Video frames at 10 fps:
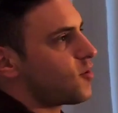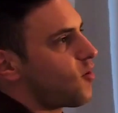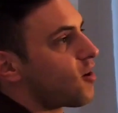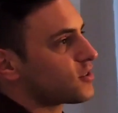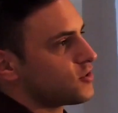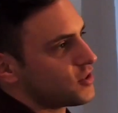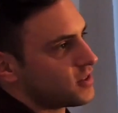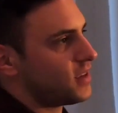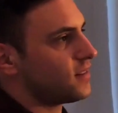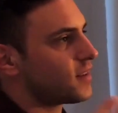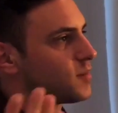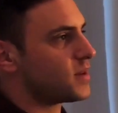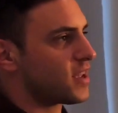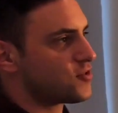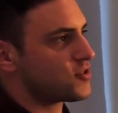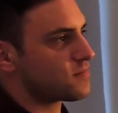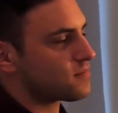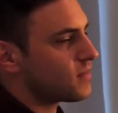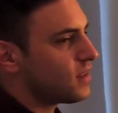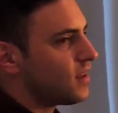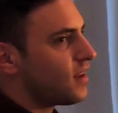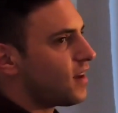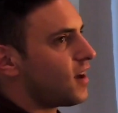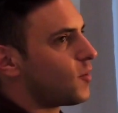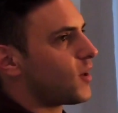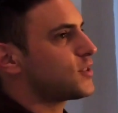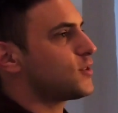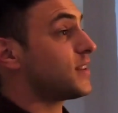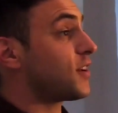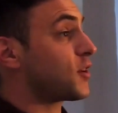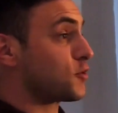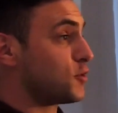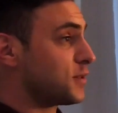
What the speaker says: so oxygen, helium, and nitrogen. We also send out our